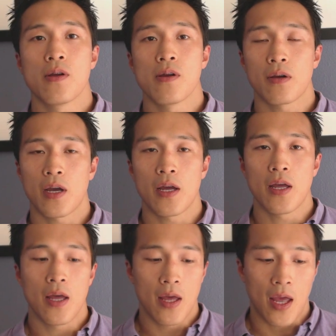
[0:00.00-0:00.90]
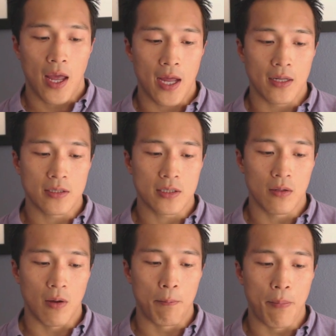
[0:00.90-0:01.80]
Okay? And so a
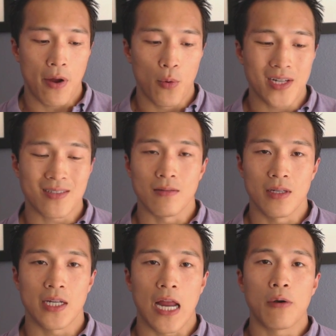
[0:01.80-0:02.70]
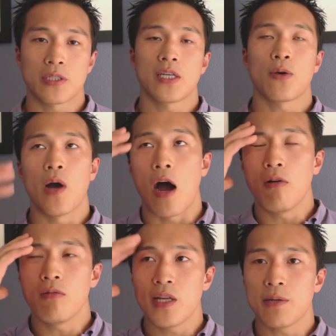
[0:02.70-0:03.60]
better way to lead, I was thinking, well, I'll
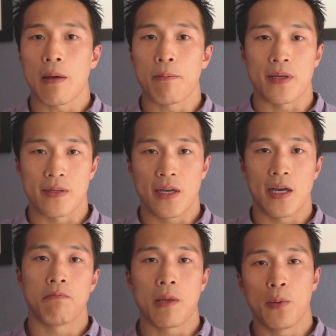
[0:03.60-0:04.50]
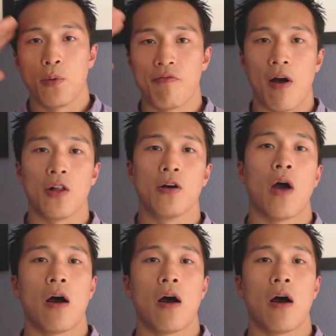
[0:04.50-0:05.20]
lead by being ahead. People will follow.